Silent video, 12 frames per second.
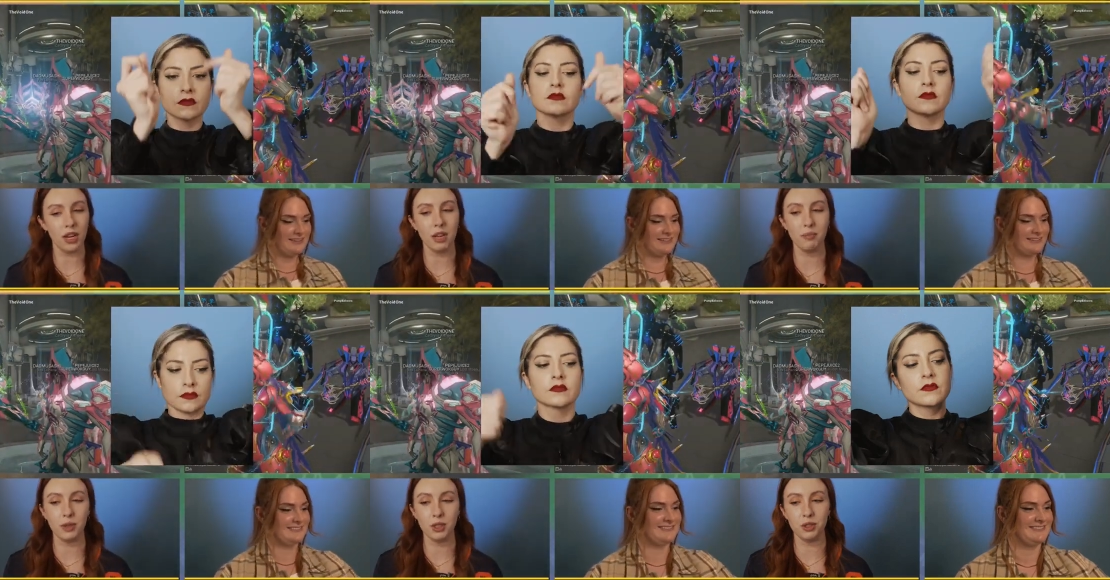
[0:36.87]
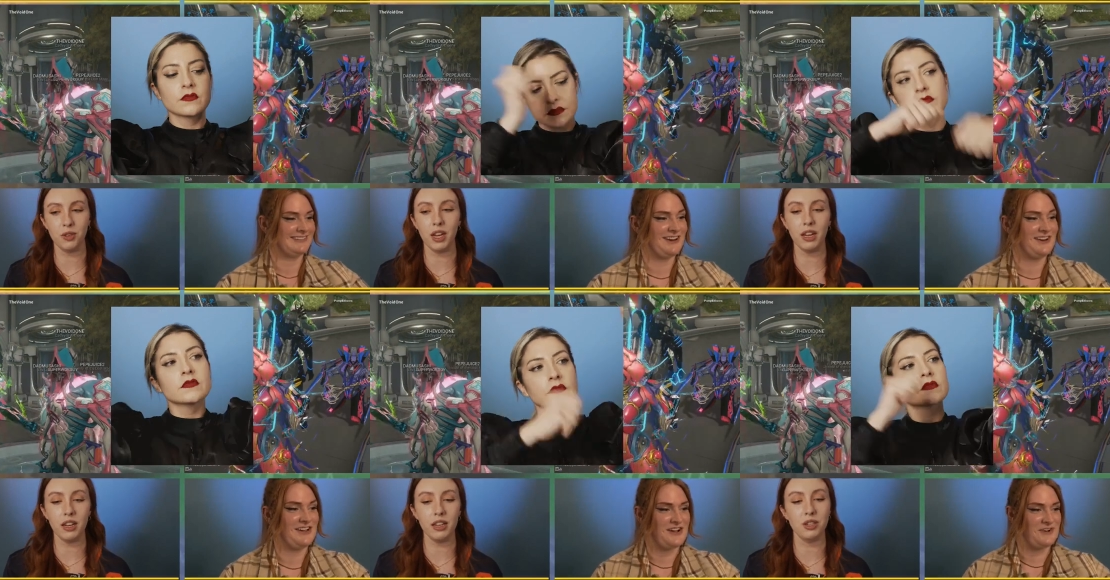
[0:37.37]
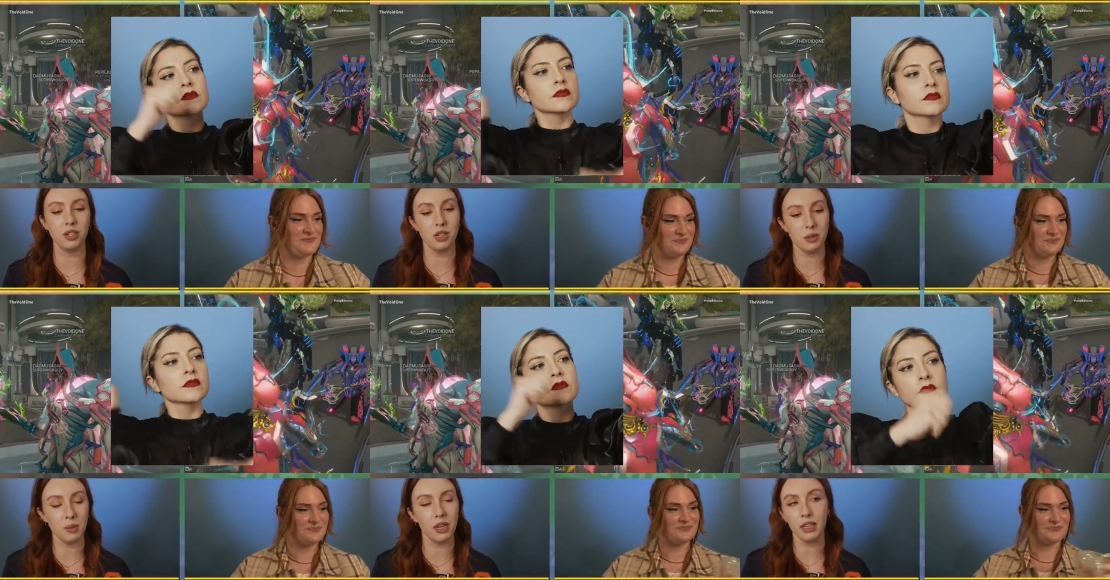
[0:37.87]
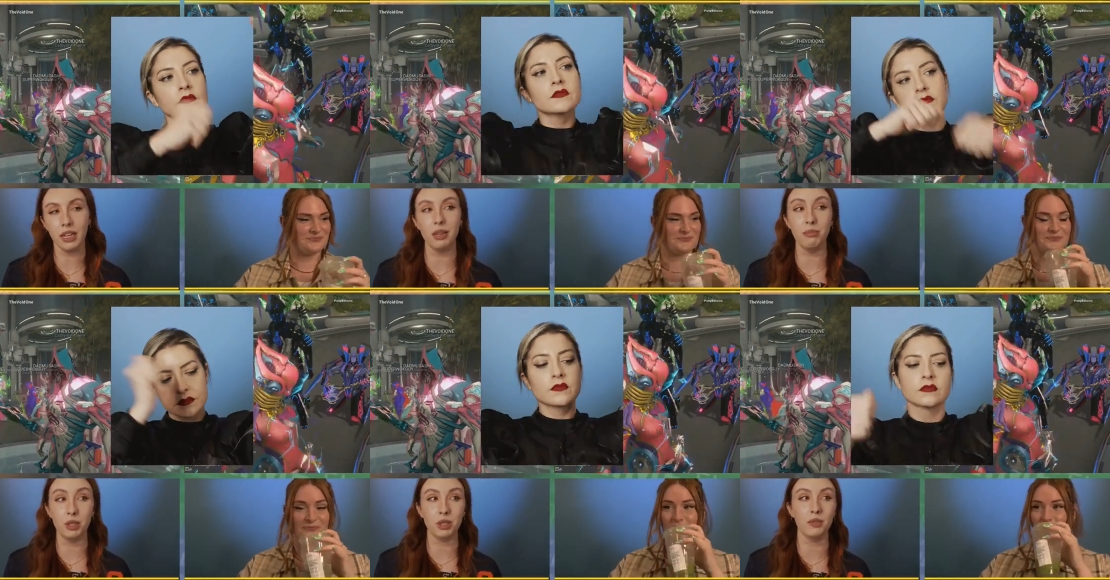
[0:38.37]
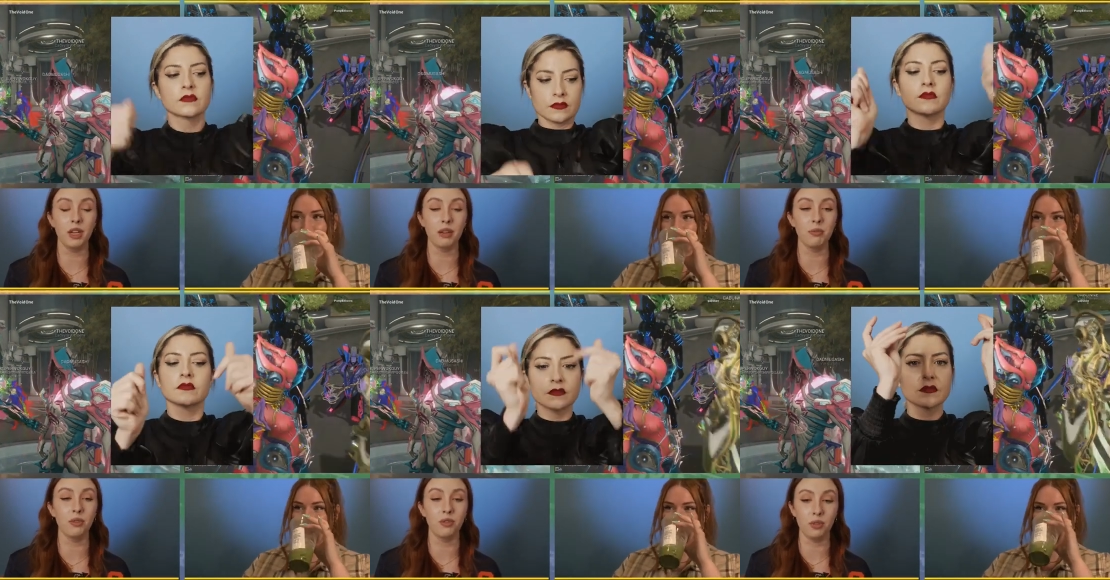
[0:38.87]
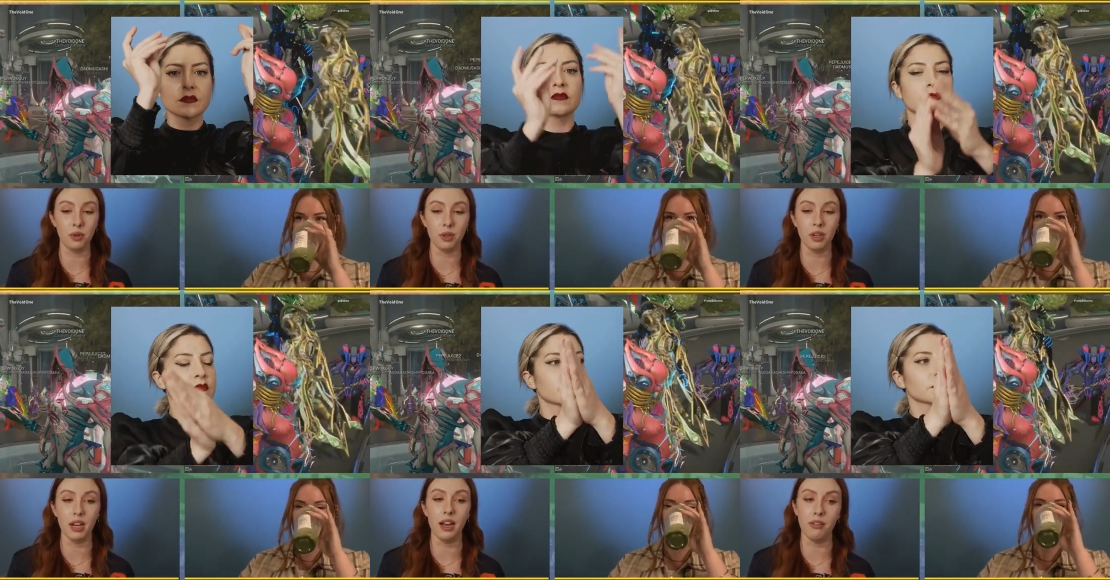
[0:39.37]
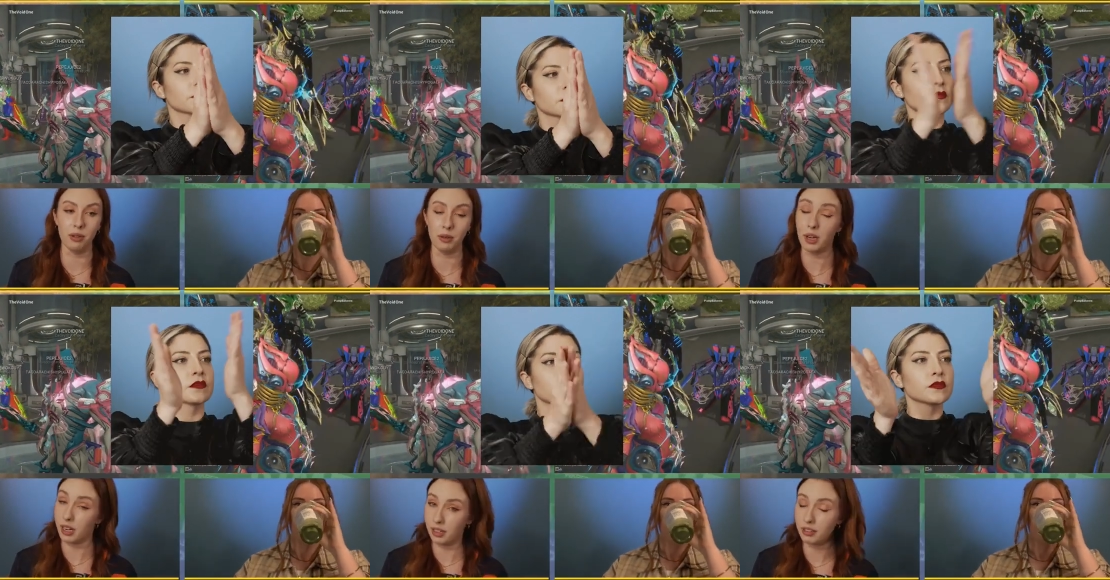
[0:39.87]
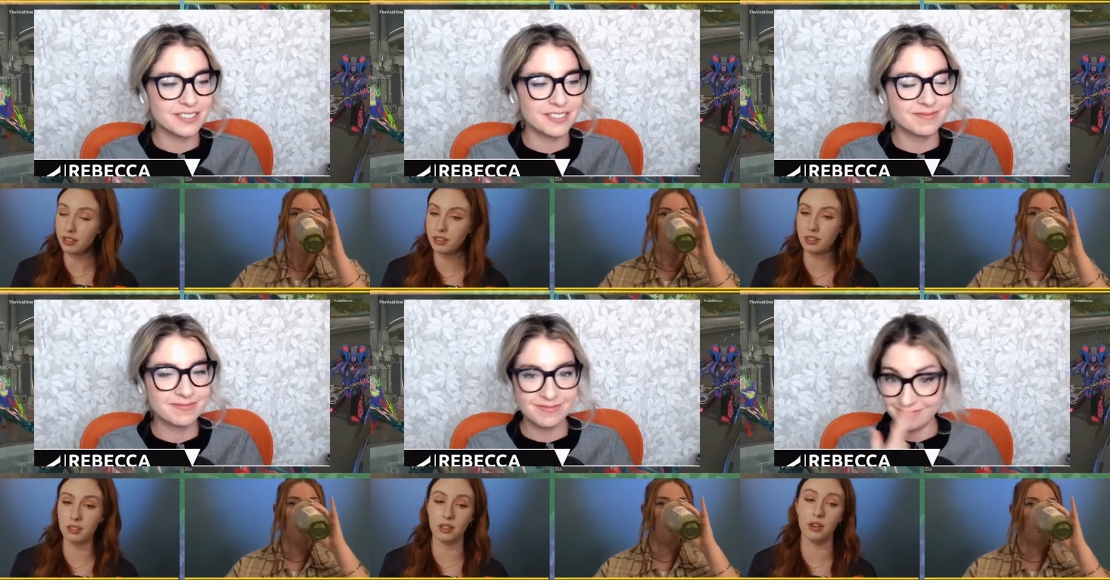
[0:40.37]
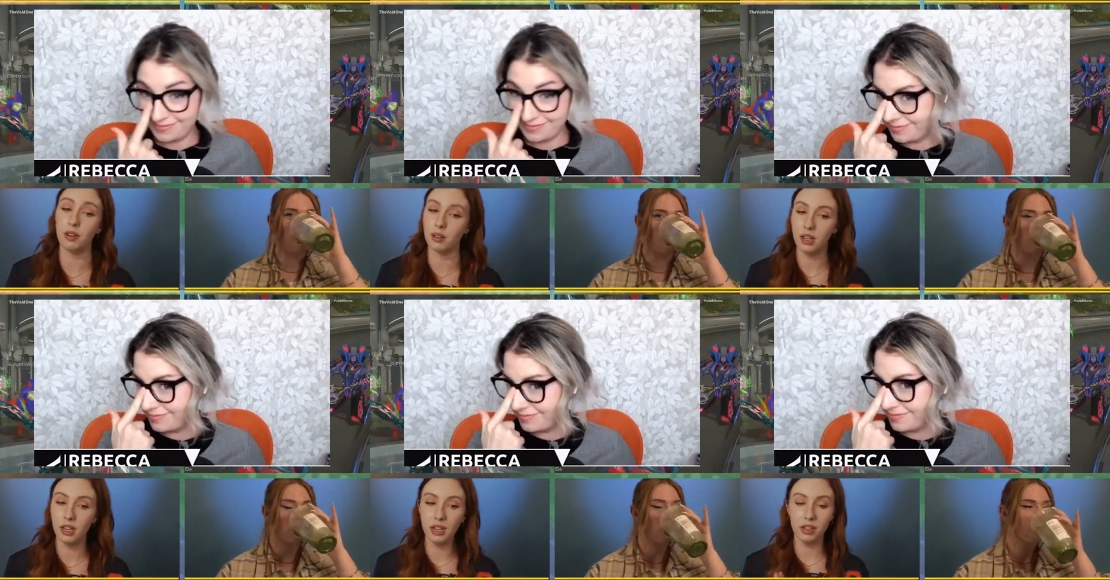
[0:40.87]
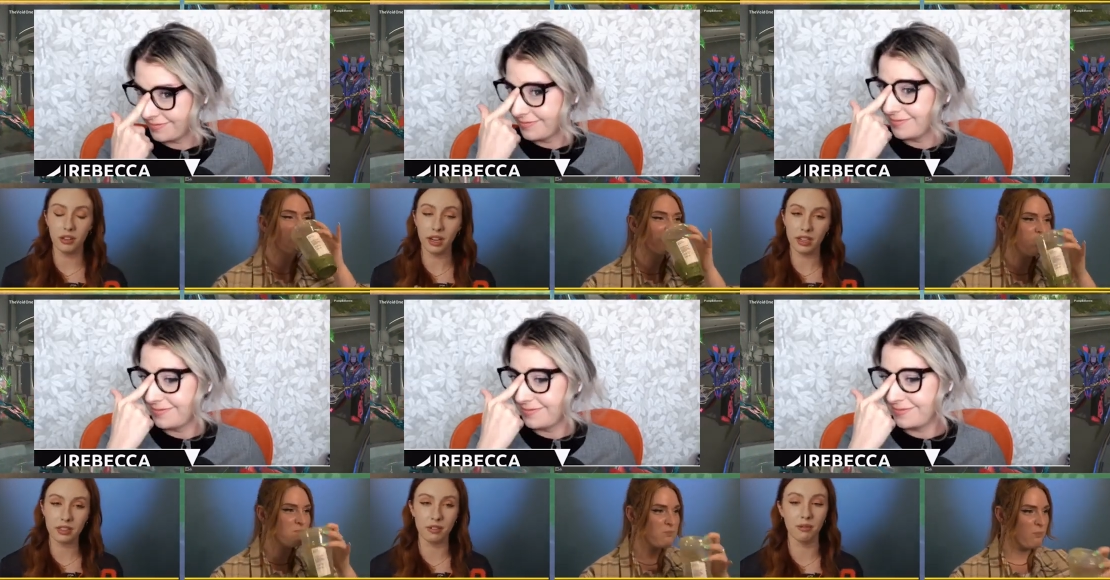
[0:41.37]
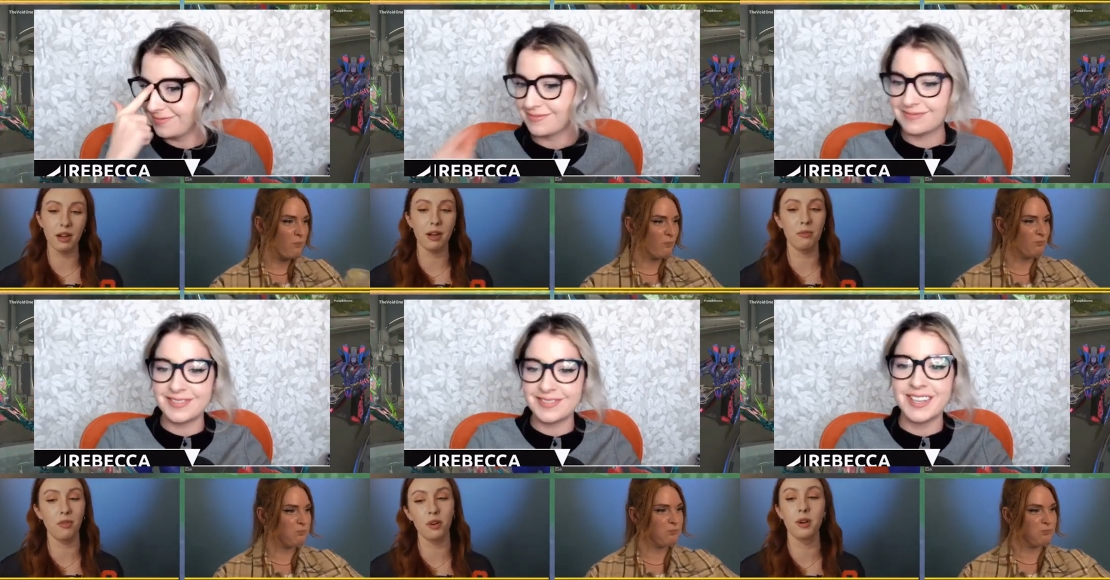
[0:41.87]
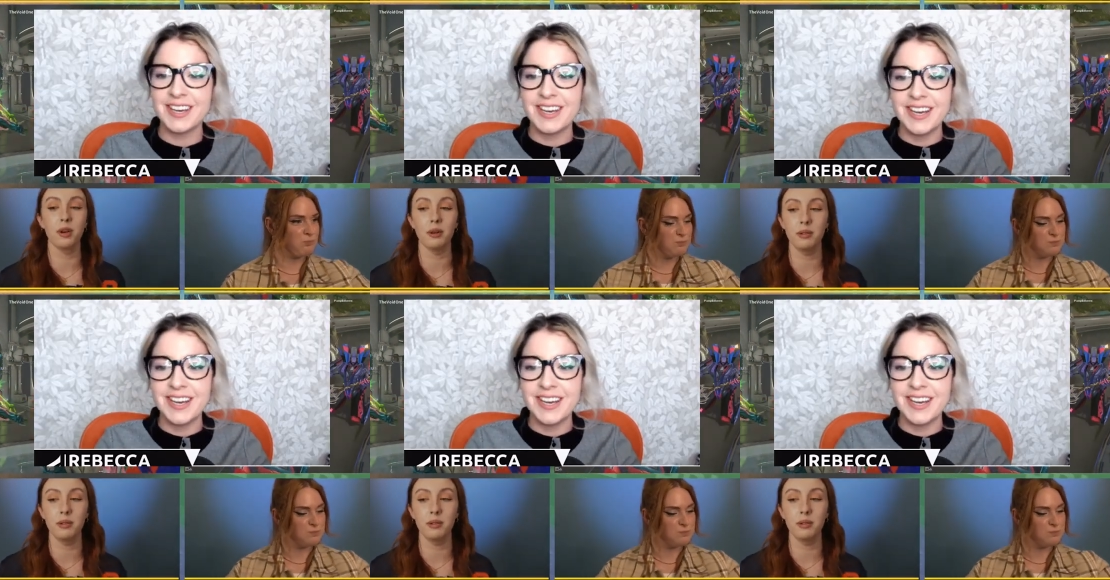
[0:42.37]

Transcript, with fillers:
Speaker 1: Kate Bush fan, and she's been a Kate Bush fan before everyone else. Mm-hmm. So credit to Reb for